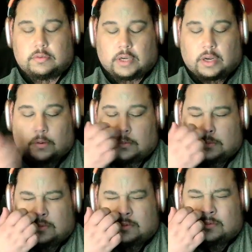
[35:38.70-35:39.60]
you
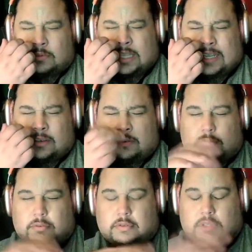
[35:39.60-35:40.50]
know that
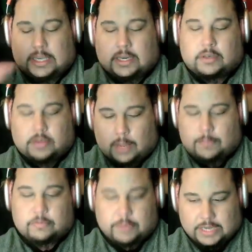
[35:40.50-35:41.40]
they did
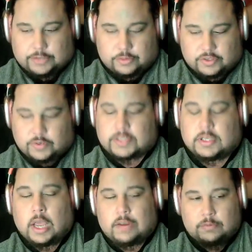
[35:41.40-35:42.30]
come from a natural
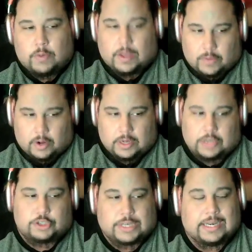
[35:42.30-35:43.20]
source from a wet
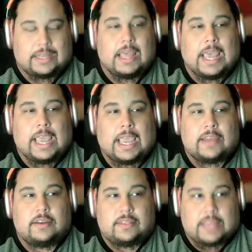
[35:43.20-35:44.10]
market in China,
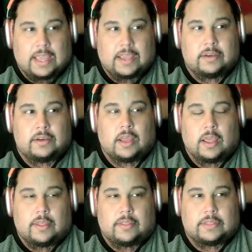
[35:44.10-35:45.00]
and then
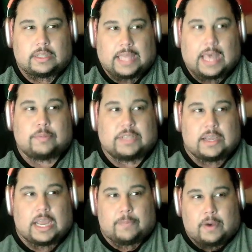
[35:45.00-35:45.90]
the lab
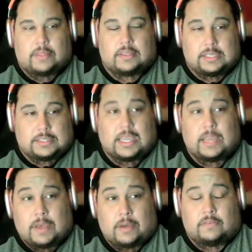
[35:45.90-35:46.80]
leak hypothesis
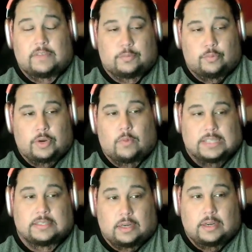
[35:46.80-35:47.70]
came out. In fact, Bret
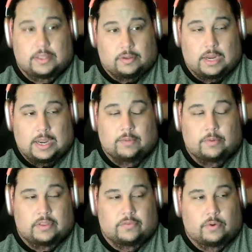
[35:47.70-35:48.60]
Weinstein and Heather
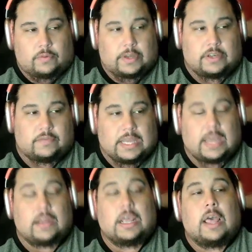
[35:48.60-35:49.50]
Heying were at the forefront of
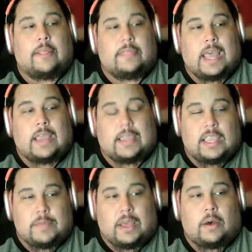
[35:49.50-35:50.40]
that. That
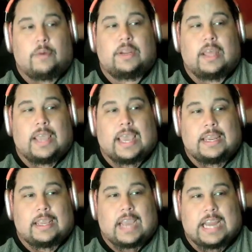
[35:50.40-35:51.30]
came out,
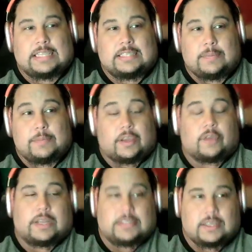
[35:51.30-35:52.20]
and it kind of seemed like
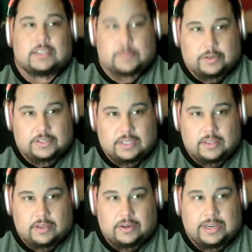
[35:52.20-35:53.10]
a crazy
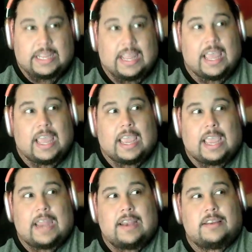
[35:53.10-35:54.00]
conspiracy theory,
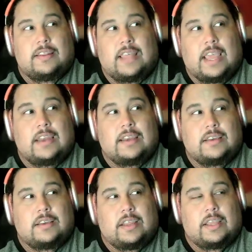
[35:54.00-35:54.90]
and
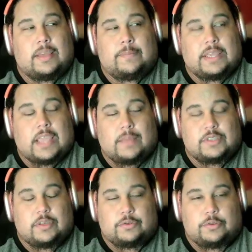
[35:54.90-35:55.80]
then it
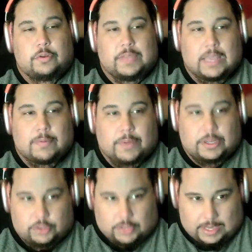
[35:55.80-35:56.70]
became so true it became a
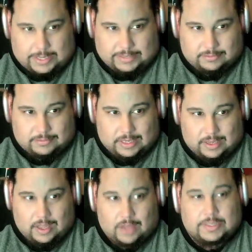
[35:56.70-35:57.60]
punchline
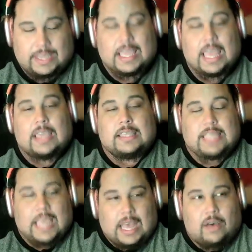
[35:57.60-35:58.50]
of like,
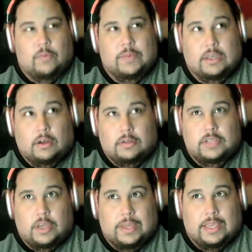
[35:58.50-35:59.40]
yeah, we
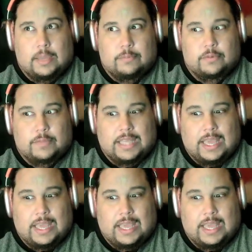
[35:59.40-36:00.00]
all know it came from